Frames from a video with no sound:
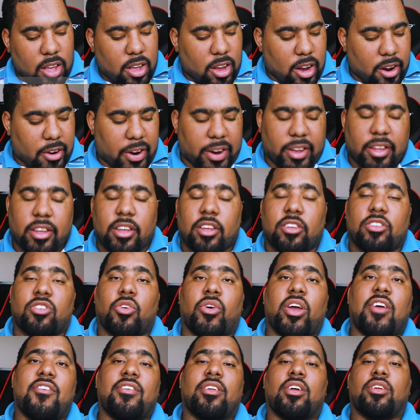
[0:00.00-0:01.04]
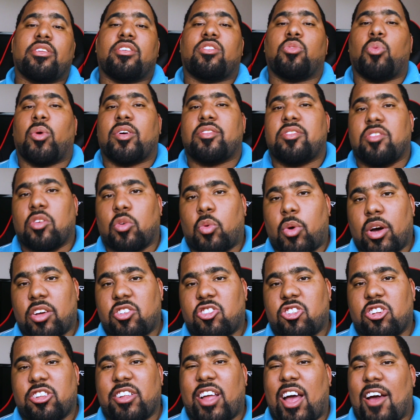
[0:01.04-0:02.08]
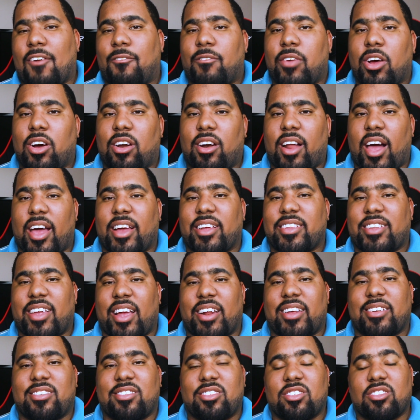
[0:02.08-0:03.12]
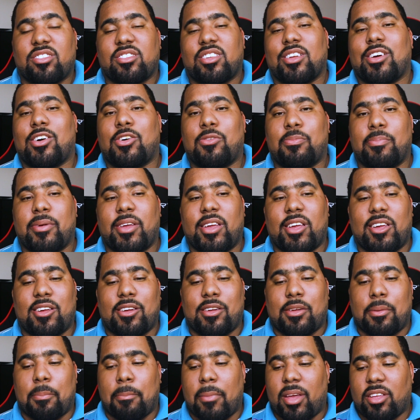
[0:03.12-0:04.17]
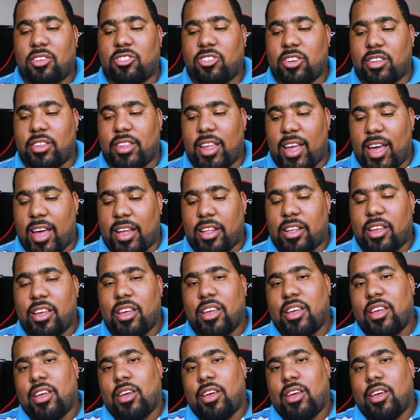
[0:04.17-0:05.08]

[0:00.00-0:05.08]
All right, so even though this wasn't a question, I feel like that it should still be mentioned that